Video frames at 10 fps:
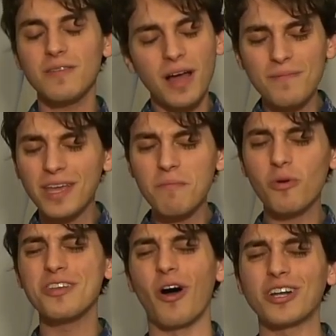I'm getting
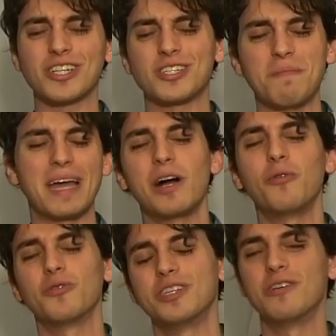more nauseous in my
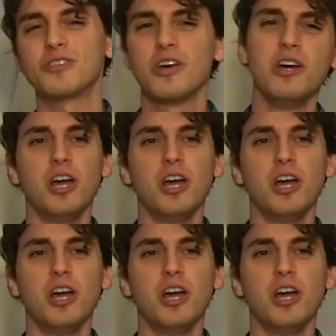elder years.